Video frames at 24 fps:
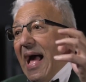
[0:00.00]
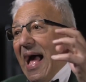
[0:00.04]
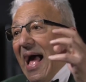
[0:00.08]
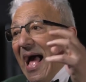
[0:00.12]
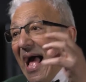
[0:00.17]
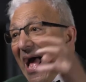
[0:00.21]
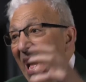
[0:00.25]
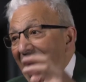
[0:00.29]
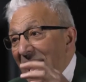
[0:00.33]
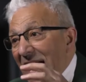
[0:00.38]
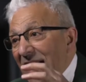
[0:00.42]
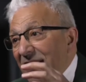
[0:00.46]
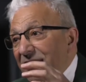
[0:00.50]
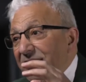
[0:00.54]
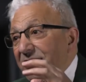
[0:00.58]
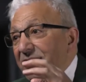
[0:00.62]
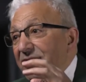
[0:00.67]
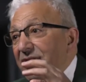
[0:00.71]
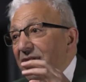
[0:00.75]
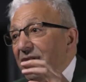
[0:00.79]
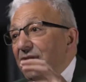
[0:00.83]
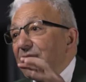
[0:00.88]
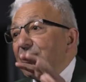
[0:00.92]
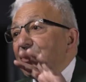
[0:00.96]

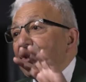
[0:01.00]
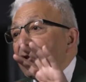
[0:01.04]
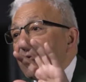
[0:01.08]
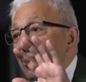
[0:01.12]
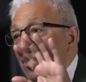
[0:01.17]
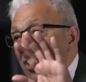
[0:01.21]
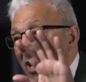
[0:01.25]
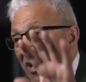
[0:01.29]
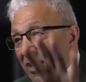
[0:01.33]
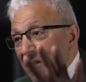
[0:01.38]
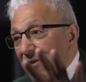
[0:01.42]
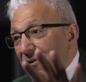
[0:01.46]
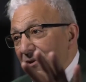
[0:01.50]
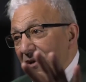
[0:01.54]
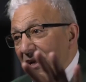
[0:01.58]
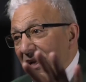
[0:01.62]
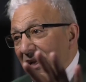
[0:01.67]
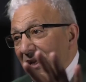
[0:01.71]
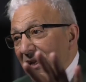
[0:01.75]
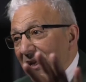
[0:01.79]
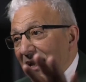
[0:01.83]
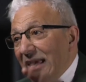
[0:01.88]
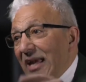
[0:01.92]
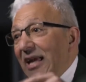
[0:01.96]
and
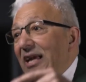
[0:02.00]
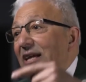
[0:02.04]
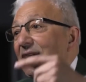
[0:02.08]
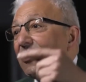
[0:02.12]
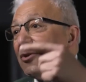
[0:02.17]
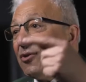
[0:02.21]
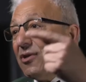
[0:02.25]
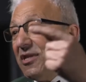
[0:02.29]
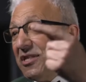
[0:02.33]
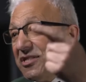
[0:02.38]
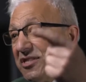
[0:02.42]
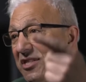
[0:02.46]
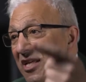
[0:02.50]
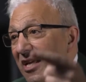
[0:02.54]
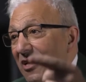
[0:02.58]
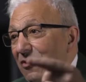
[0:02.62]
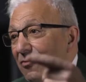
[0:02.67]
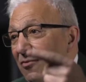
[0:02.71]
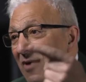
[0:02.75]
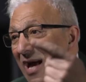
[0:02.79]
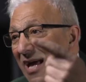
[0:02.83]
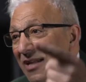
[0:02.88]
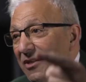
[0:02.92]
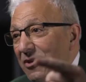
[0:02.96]
triggering increasing
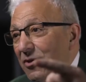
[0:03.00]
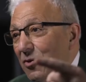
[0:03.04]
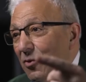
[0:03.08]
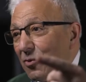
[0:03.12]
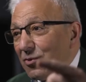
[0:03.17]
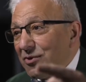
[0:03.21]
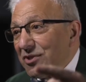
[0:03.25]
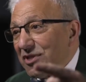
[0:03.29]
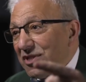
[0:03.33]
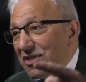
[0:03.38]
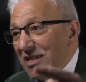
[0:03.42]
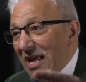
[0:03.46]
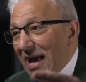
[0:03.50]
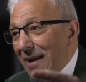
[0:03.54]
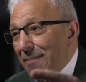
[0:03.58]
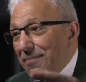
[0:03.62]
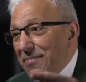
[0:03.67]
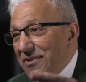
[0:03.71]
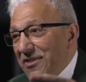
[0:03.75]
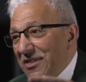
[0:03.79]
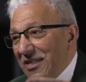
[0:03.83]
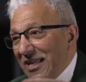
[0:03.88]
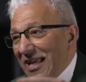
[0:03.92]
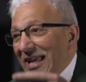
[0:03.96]
radical
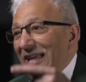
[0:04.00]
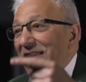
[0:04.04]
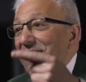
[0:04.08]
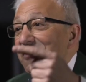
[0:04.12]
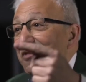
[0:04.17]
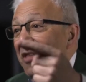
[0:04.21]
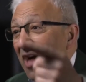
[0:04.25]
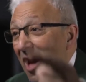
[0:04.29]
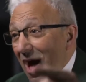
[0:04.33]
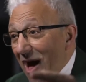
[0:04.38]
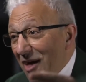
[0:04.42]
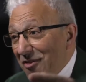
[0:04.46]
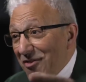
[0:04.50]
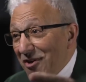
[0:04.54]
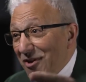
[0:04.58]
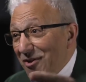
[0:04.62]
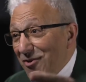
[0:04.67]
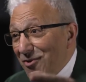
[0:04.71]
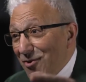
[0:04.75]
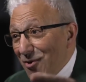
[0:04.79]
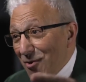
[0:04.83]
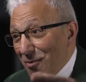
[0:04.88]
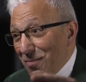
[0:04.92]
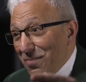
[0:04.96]
steps in the other
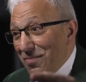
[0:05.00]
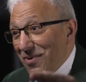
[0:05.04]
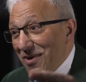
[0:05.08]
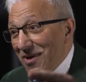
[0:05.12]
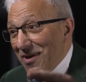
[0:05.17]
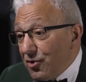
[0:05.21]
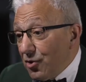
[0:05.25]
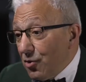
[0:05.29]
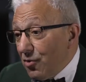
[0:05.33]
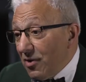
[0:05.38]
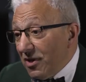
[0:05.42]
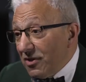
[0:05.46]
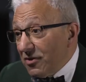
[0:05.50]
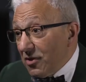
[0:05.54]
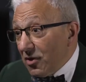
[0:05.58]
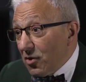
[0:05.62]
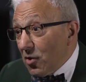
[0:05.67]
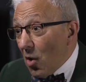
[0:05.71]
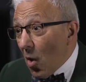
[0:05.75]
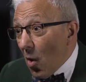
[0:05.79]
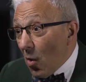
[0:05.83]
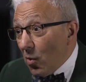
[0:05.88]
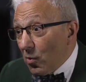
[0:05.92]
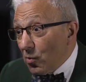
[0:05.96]
group. During the
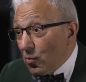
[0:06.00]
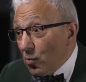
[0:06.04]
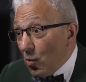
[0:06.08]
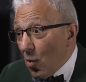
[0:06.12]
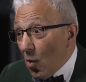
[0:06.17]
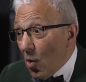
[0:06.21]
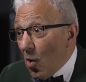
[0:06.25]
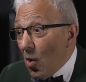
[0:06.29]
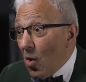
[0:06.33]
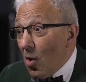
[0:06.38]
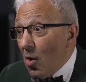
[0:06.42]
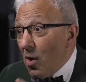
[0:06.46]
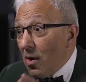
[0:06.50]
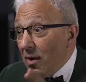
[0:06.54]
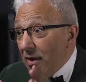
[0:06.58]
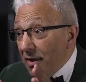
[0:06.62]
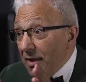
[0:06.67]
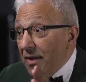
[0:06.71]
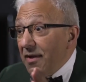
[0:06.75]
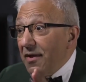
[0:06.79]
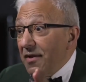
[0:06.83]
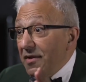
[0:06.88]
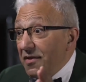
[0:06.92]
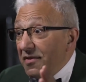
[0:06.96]
Cold War,
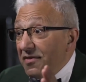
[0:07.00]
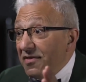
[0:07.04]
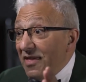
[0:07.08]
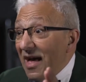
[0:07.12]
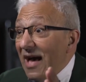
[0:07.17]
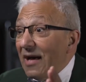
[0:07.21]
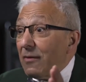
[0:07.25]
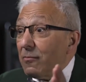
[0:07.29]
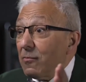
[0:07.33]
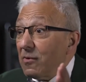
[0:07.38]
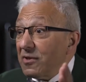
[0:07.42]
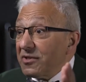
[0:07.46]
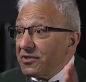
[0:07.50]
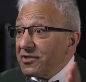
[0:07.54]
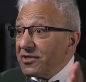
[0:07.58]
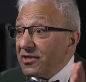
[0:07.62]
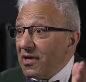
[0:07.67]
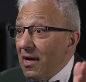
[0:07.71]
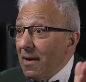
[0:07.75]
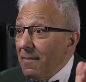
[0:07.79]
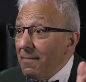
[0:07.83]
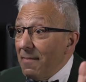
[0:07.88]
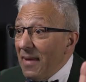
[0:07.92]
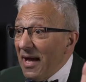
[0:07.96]
that was
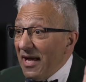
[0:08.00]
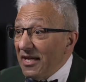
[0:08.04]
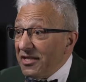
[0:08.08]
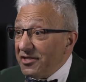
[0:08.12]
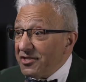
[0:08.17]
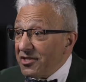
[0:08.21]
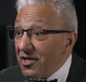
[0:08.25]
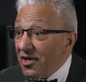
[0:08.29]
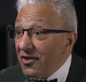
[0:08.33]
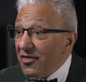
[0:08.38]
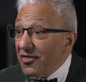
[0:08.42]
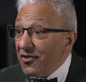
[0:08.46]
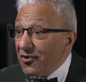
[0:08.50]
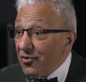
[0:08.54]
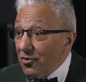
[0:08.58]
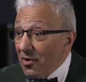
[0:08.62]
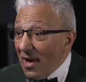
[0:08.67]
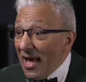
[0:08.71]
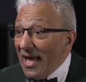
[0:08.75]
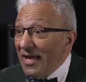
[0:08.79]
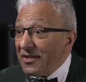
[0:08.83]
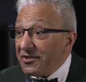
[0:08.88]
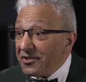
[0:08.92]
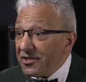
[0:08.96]
a major
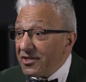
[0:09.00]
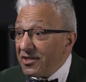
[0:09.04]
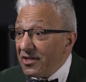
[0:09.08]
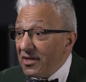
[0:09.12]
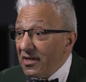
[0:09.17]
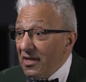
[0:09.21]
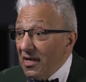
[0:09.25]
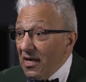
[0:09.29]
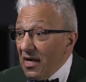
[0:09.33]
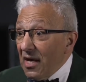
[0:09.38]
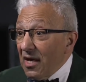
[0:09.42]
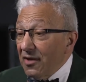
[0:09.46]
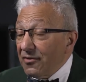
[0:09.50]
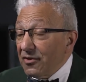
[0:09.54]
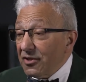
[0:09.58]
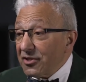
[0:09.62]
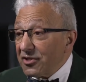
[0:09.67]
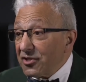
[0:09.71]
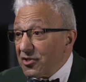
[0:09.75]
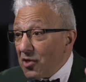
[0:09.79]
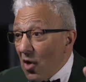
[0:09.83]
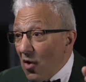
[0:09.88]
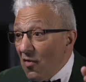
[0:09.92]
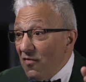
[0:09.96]
threat. The
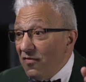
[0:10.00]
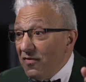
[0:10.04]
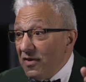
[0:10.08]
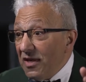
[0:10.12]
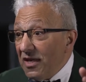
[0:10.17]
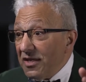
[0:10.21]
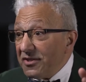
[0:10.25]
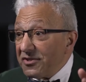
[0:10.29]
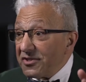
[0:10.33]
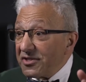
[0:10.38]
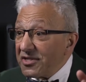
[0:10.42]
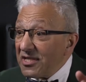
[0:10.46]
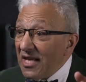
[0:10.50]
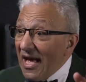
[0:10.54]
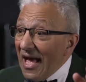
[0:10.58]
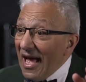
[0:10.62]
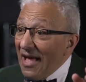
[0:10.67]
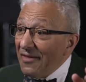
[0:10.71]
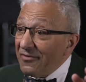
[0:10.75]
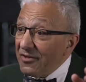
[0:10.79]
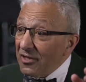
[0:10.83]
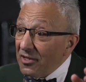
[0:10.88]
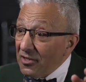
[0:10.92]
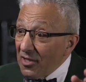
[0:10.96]
Soviets
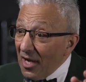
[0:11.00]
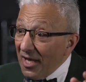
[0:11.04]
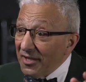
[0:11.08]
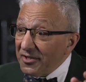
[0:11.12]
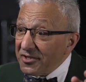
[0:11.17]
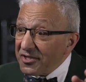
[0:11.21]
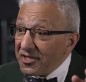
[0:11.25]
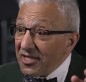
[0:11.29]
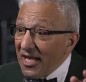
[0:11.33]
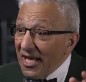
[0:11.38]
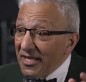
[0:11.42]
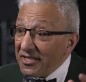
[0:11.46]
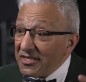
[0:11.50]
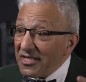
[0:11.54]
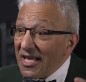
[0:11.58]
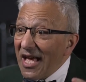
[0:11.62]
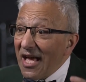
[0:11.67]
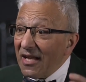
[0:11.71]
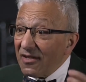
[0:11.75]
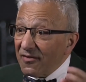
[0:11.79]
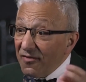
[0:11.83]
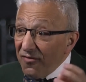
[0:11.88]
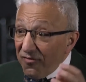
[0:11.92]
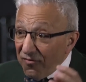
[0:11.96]
and the United States
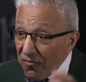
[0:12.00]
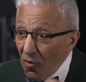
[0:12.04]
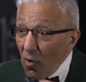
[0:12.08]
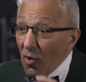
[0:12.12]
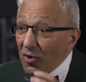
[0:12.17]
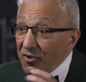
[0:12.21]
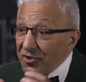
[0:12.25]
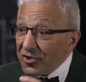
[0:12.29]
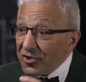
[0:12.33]
had fought